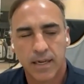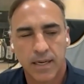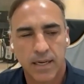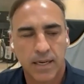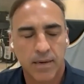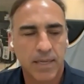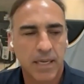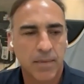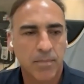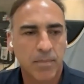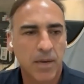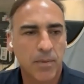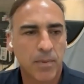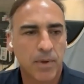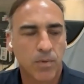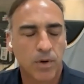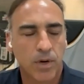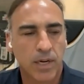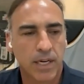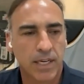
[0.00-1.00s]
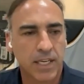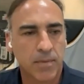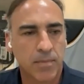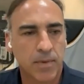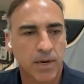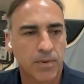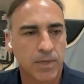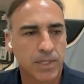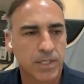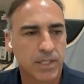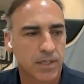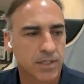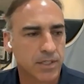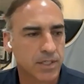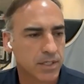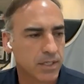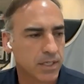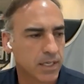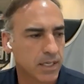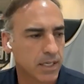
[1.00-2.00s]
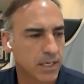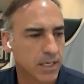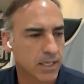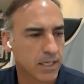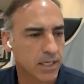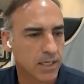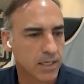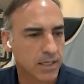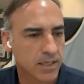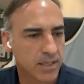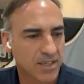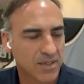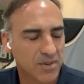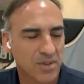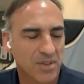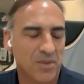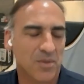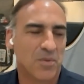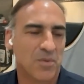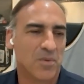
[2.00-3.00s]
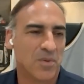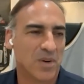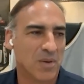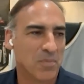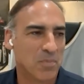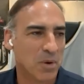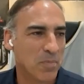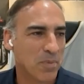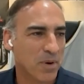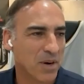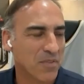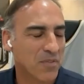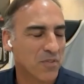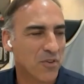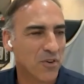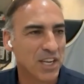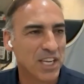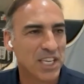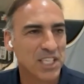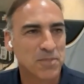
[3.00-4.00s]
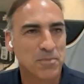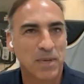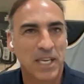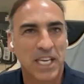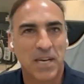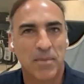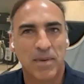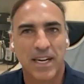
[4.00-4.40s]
I mean, I might be wrong. I did my research while preparing for ESPN,